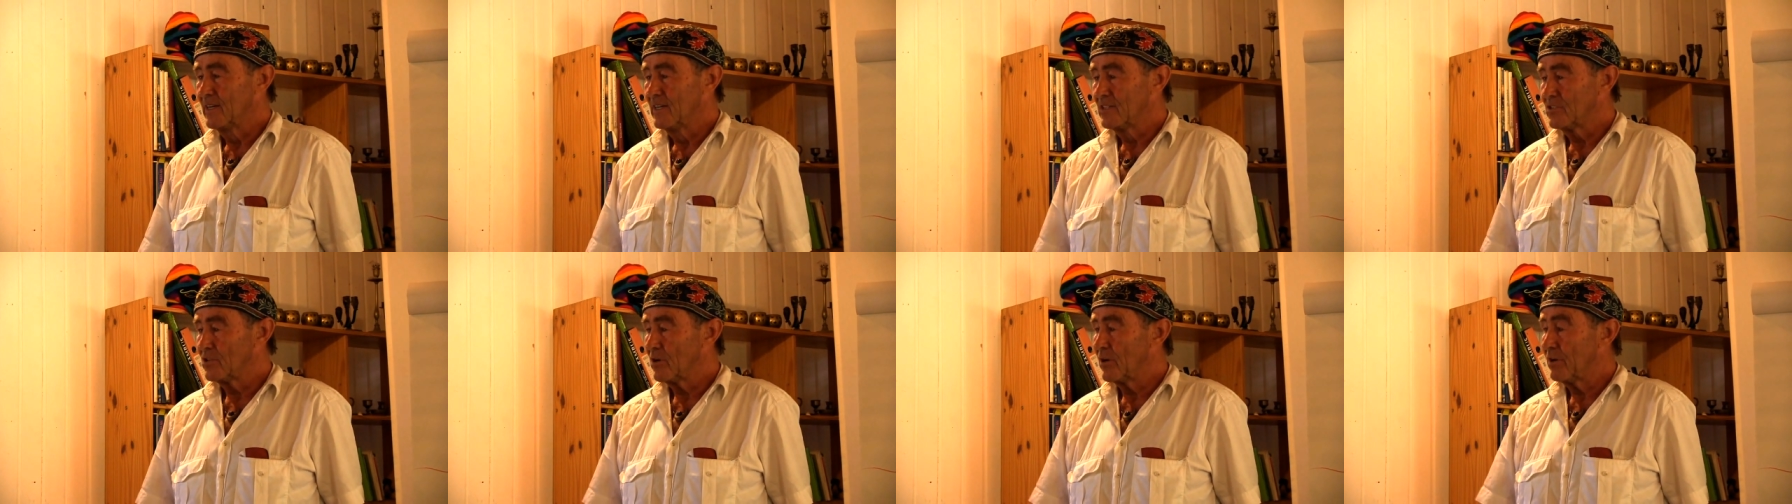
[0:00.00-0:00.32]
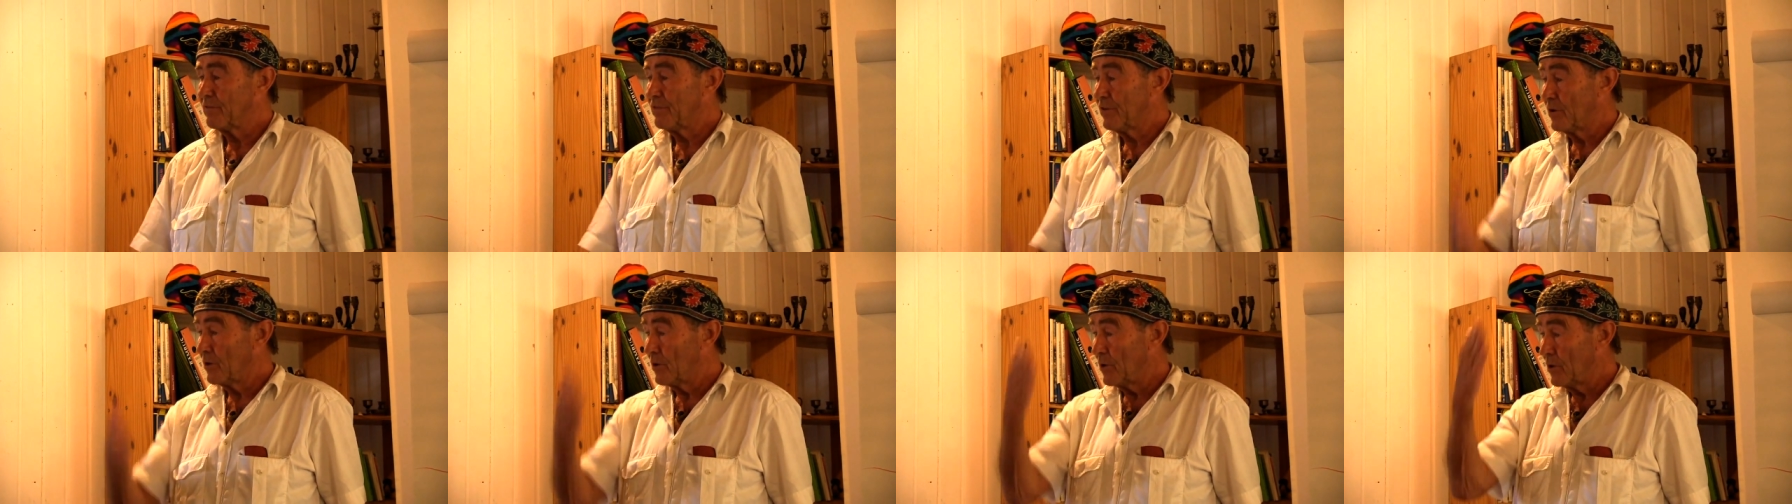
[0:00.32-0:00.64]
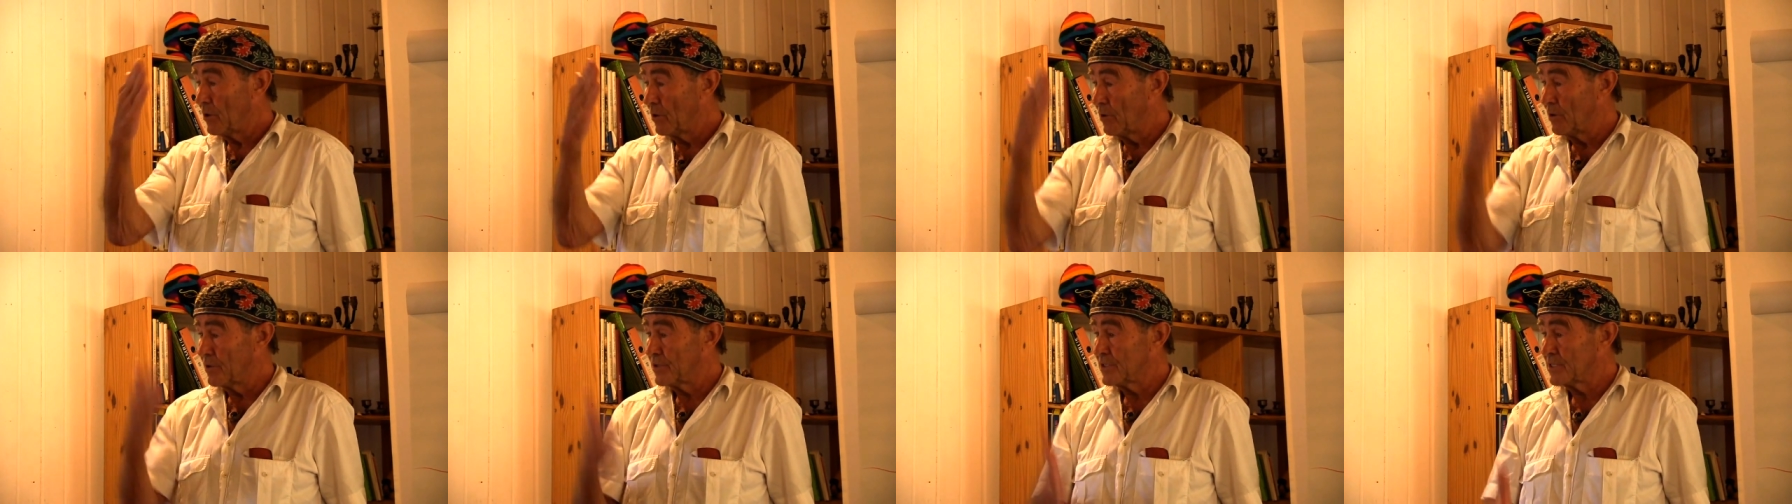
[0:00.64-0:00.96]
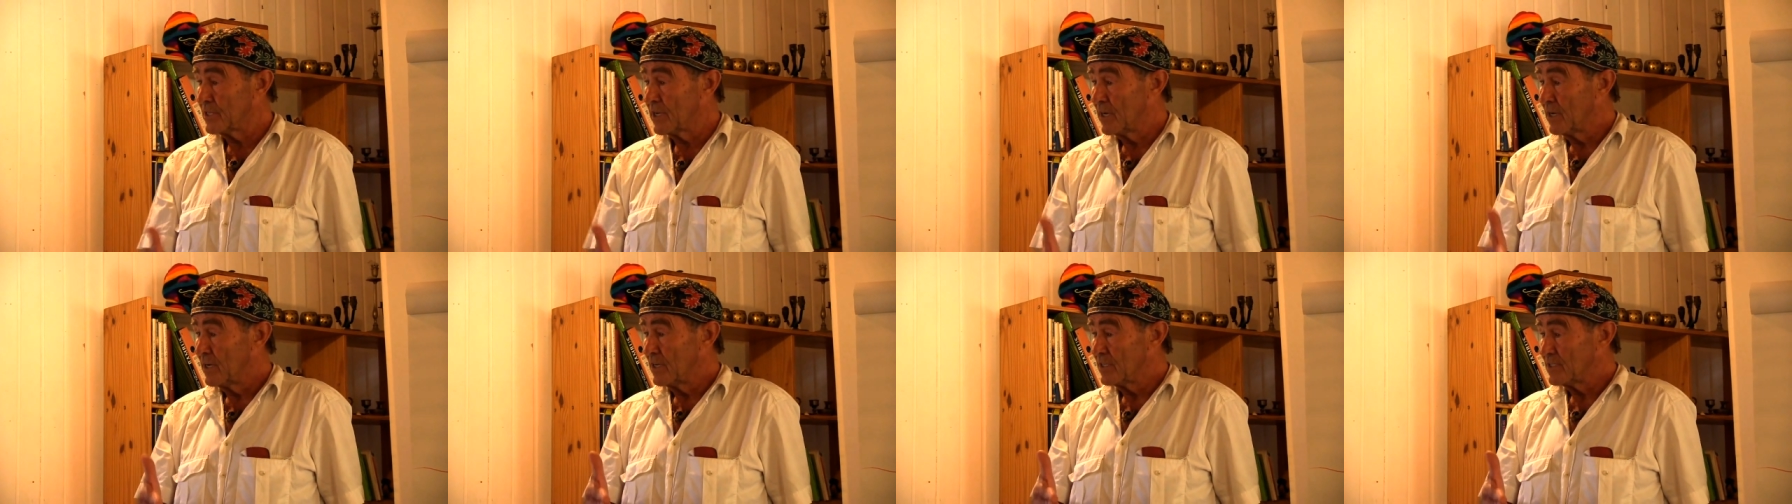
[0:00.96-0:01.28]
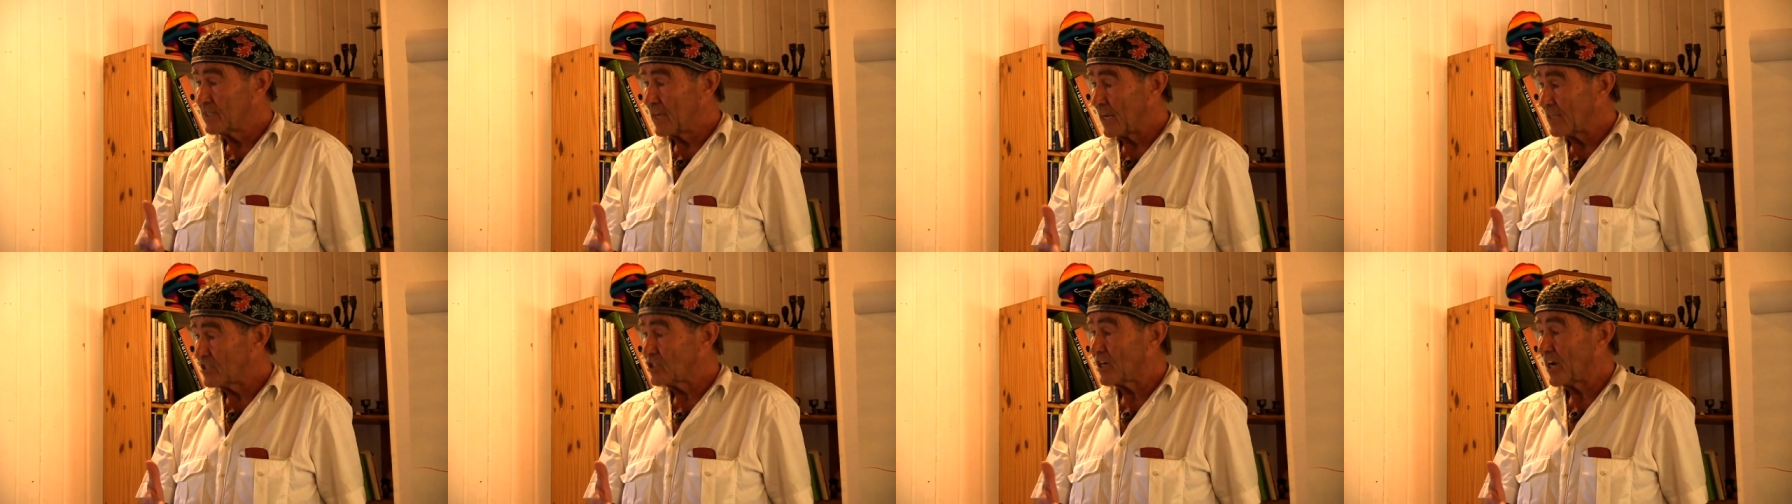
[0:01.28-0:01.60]
So if you use
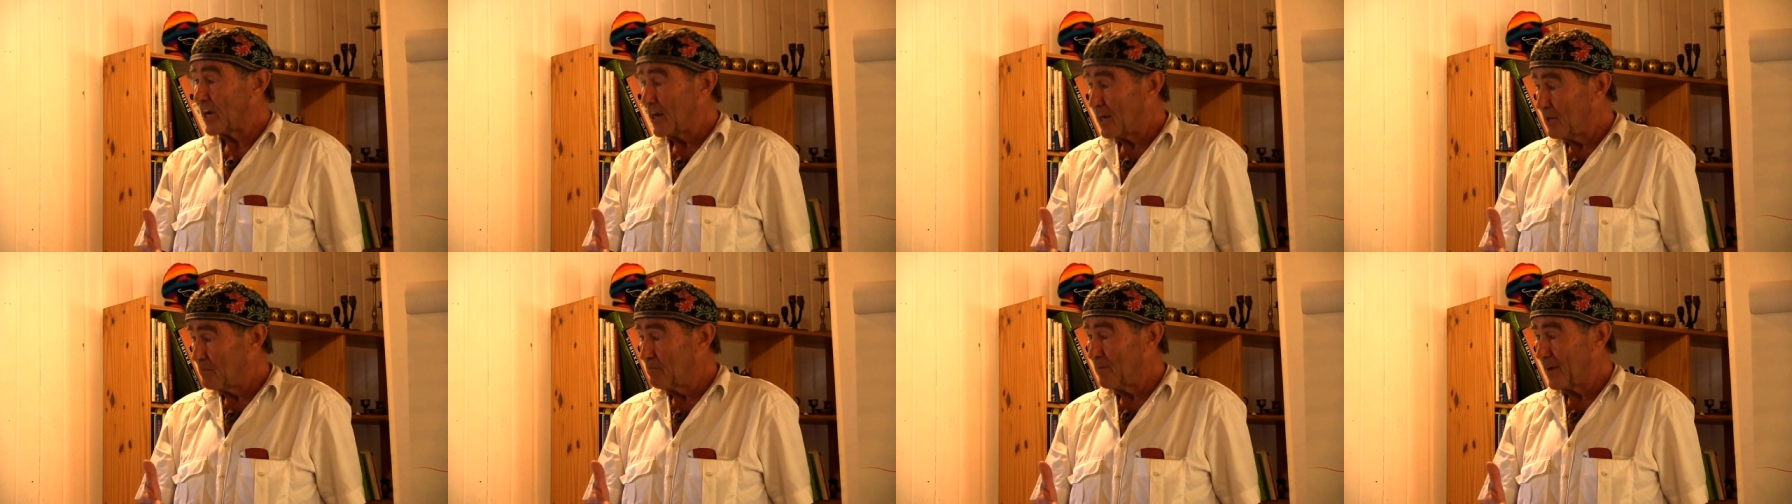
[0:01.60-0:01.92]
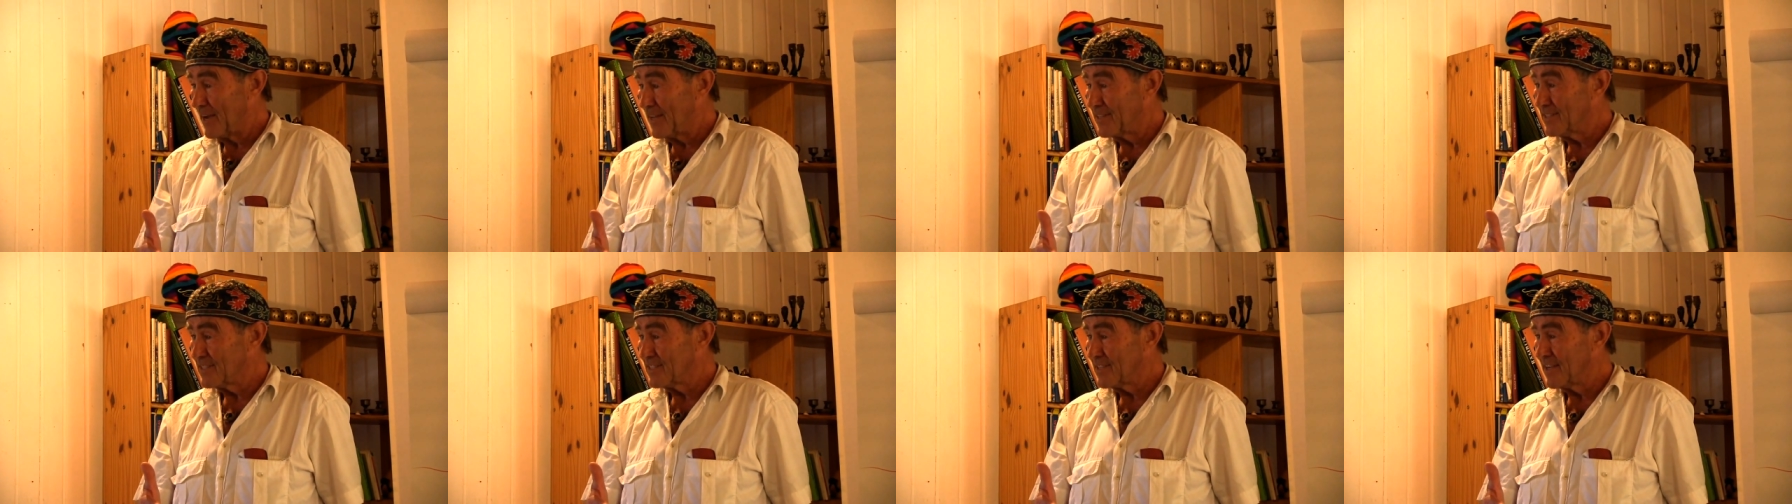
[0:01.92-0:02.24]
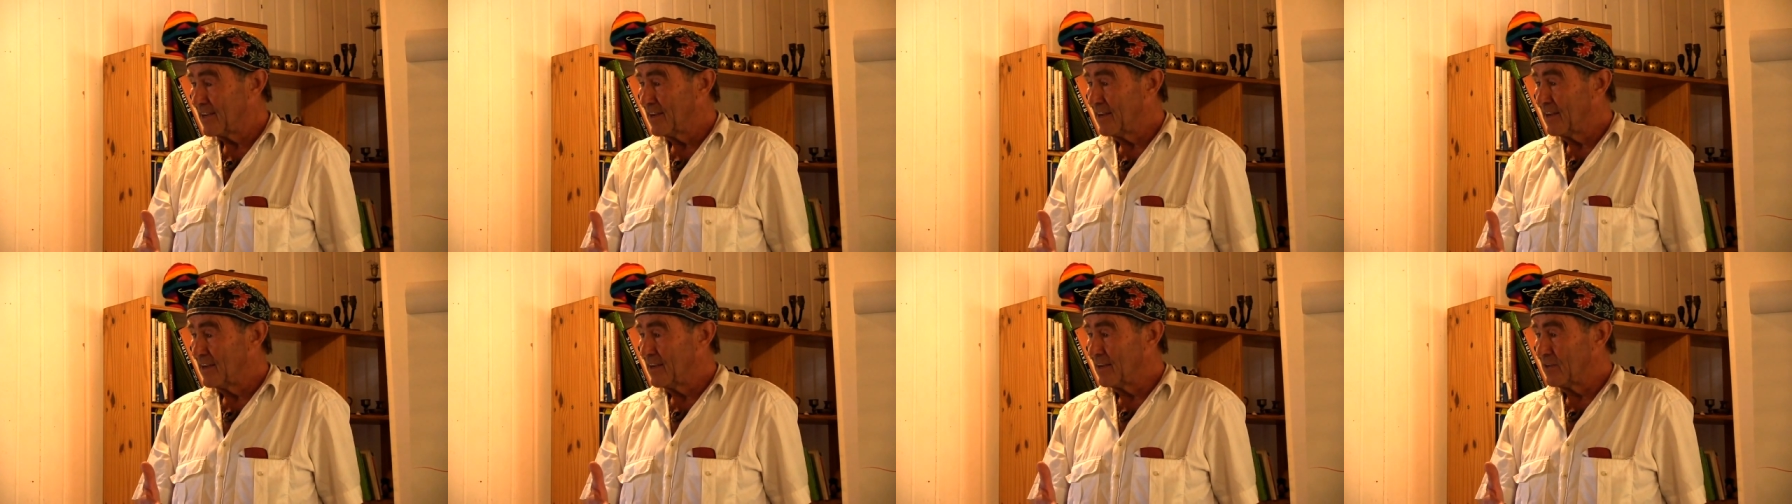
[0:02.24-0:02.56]
such elements,